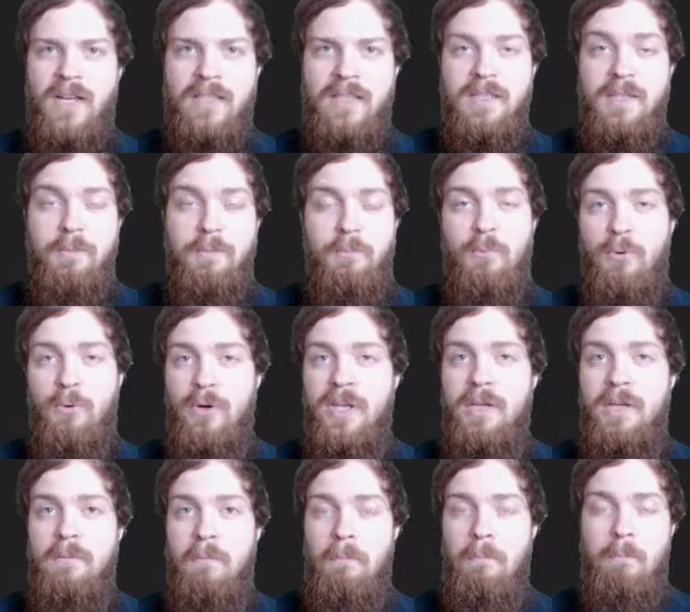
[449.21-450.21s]
the
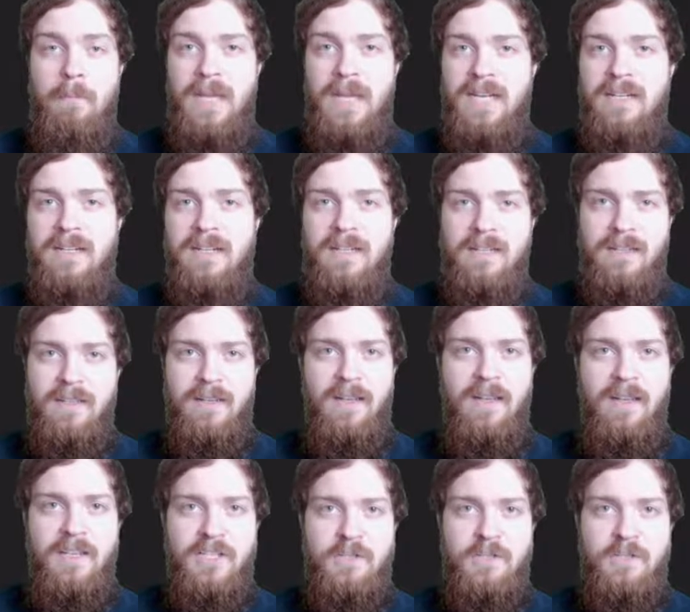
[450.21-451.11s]
pre-mending